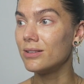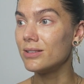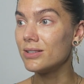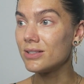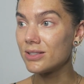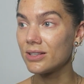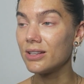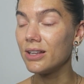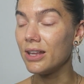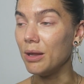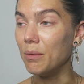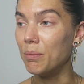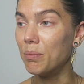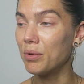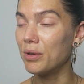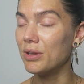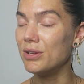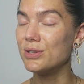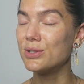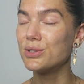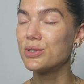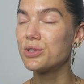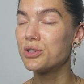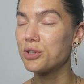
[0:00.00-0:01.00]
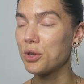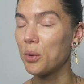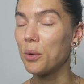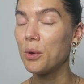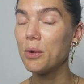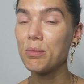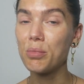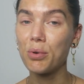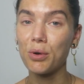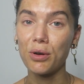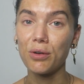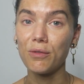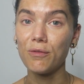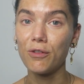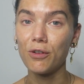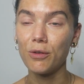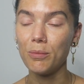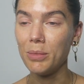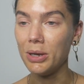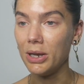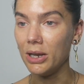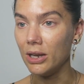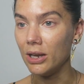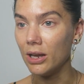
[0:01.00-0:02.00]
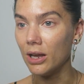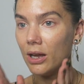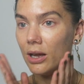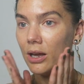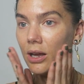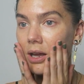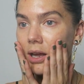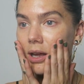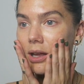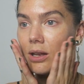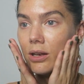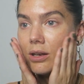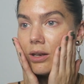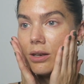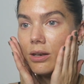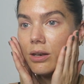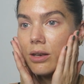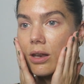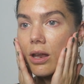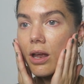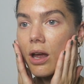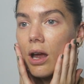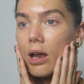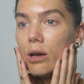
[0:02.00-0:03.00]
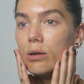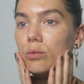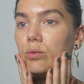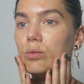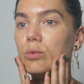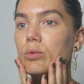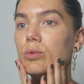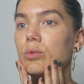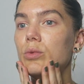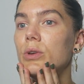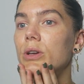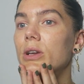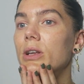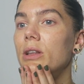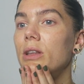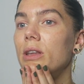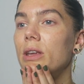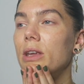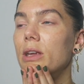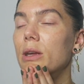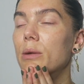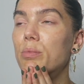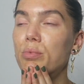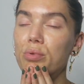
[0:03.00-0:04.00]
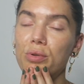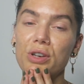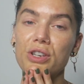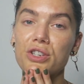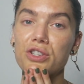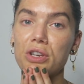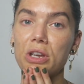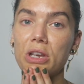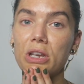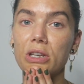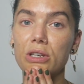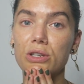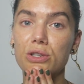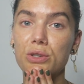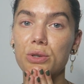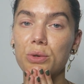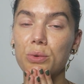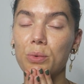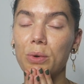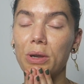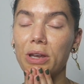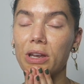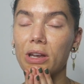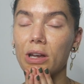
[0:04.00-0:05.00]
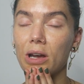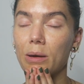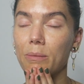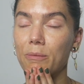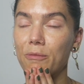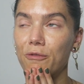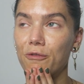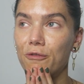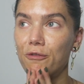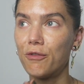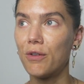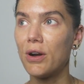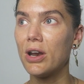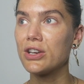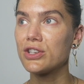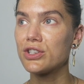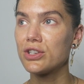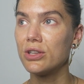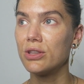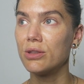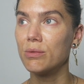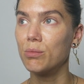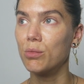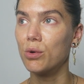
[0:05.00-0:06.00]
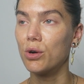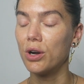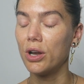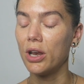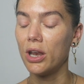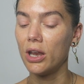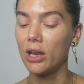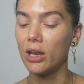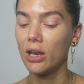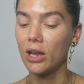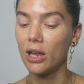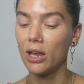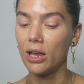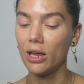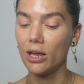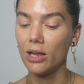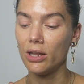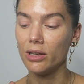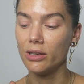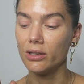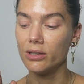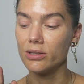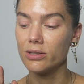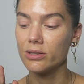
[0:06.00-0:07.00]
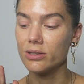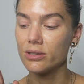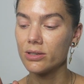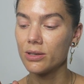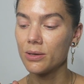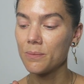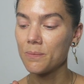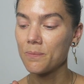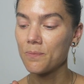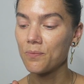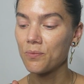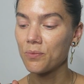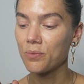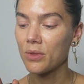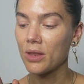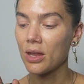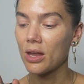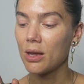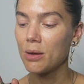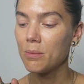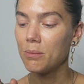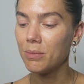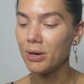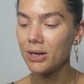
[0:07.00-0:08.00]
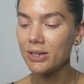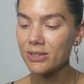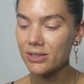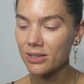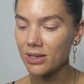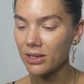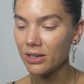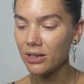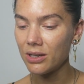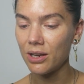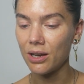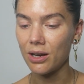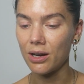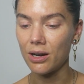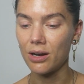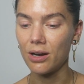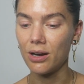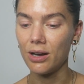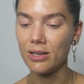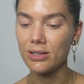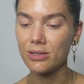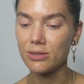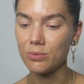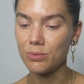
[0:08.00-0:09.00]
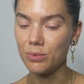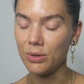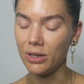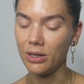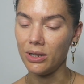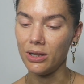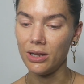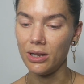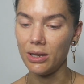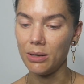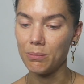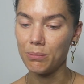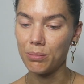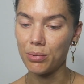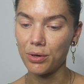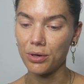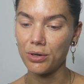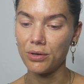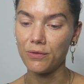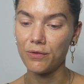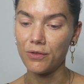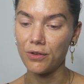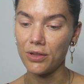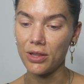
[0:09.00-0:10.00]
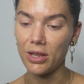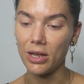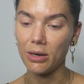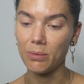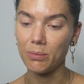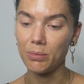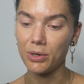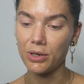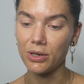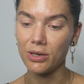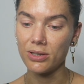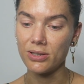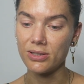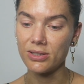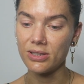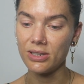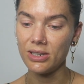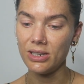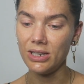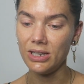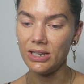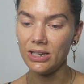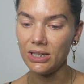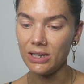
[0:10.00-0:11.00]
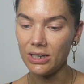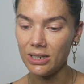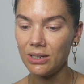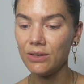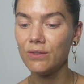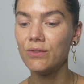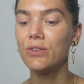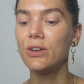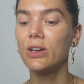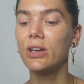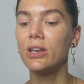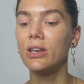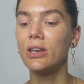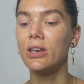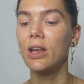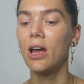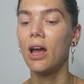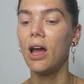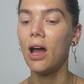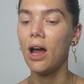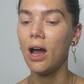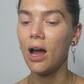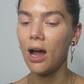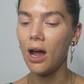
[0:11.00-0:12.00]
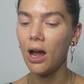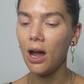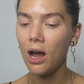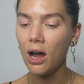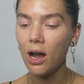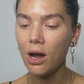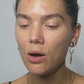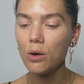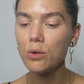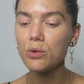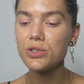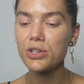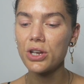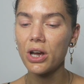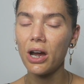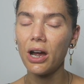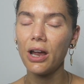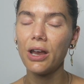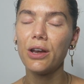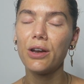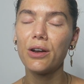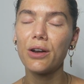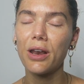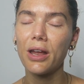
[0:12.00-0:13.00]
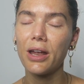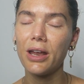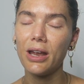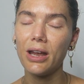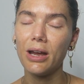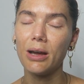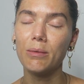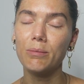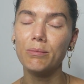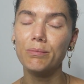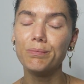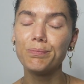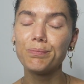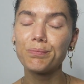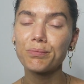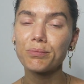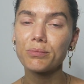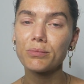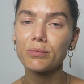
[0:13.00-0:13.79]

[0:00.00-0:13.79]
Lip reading: Sleep is so important for me, and I really appreciate to wake up fresh in the morning. And my skincare is really important for that, because even how tired I am